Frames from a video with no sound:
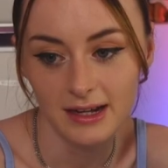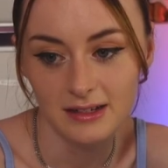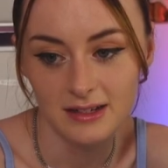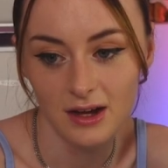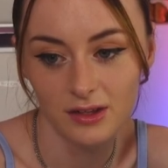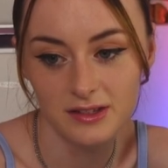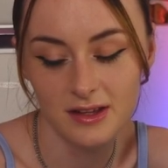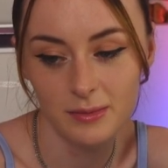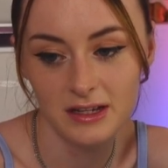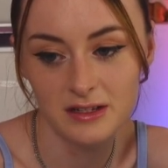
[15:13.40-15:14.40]
I can tell that
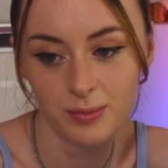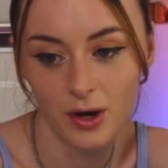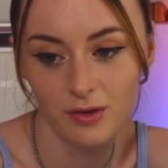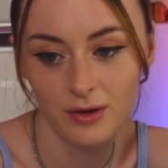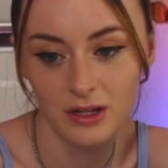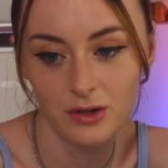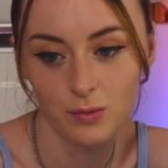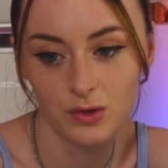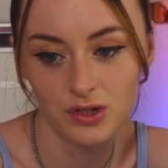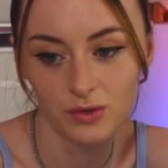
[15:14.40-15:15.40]
something is bothering you.
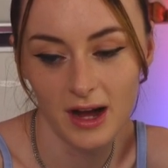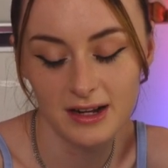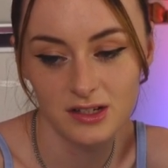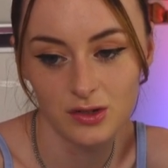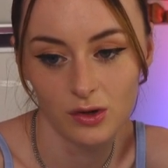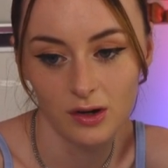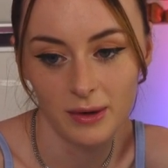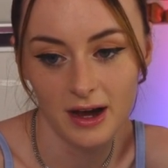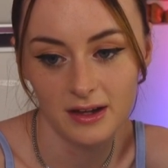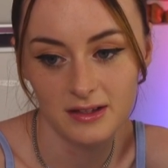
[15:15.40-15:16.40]
Would you like to talk
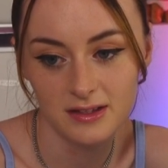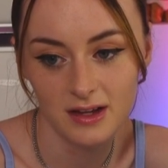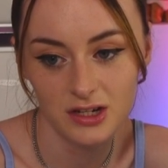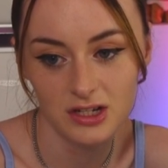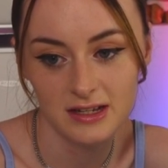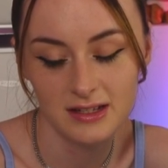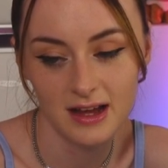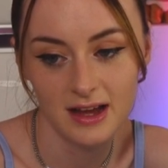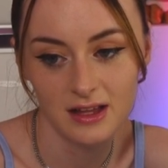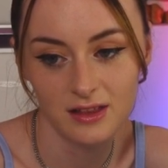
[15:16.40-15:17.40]
about it? / is
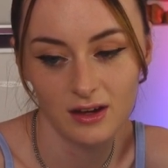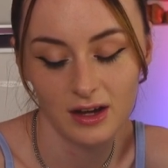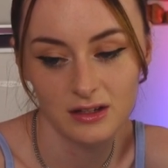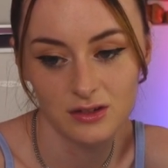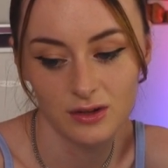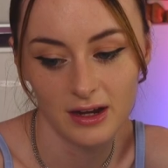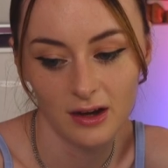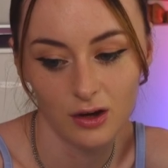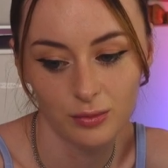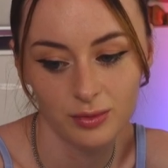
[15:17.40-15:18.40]
there anything I can do to
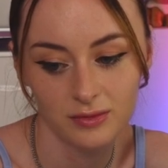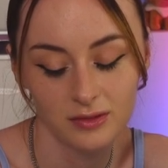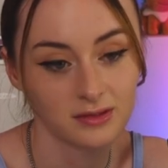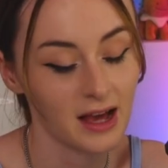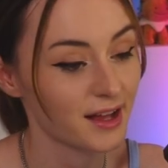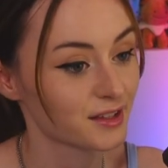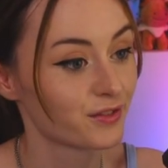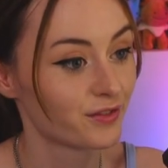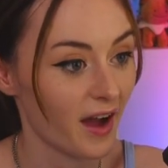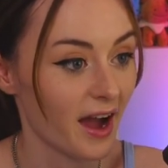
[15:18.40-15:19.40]
help? That's
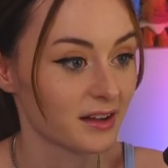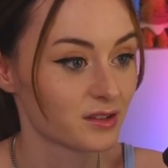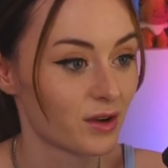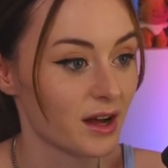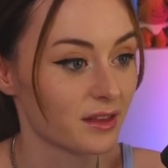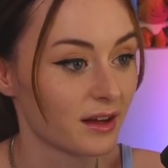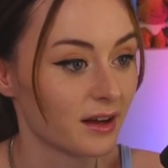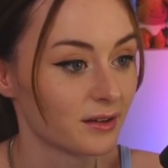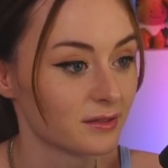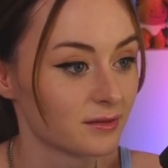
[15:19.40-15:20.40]
facts right
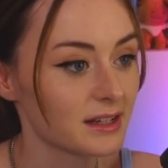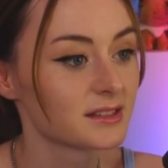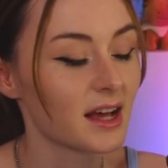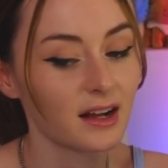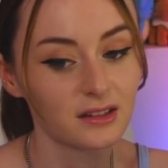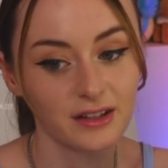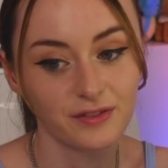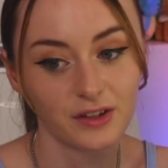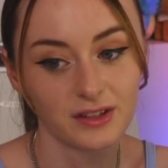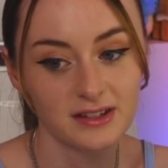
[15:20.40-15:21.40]
there. Exactly,
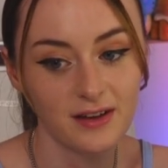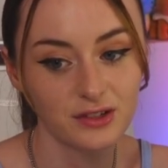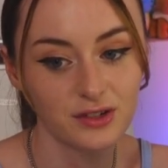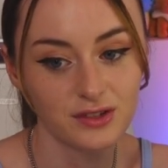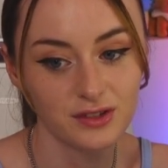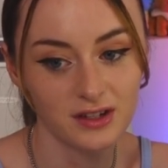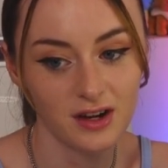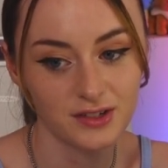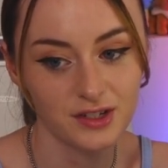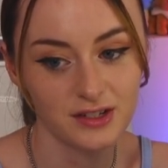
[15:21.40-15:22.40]
Phil. There's never too soon to
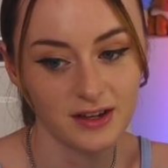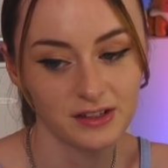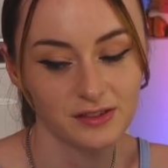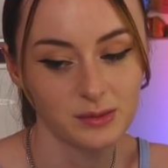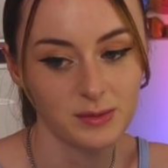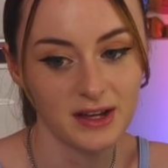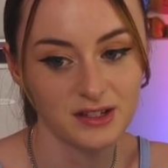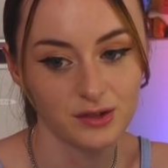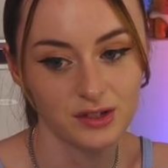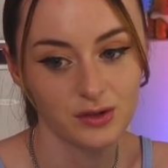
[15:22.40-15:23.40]
ask. You just have to give them
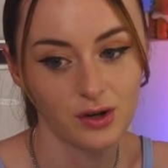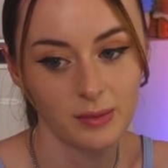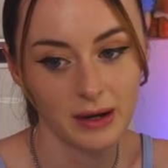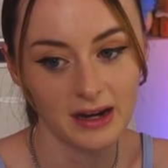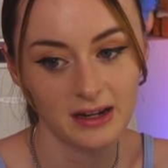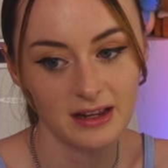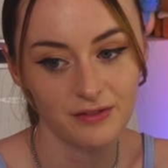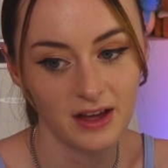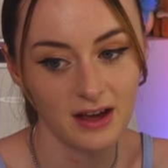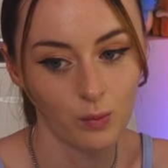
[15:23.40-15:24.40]
space not to talk about it
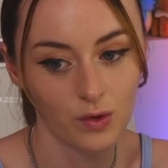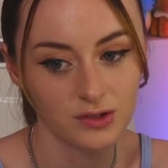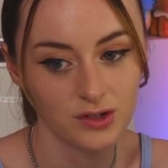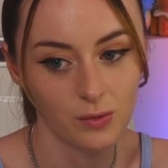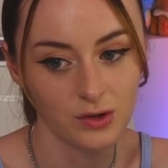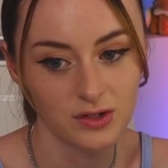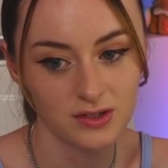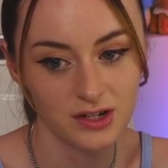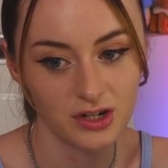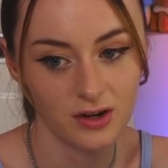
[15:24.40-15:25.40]
if they don't want to/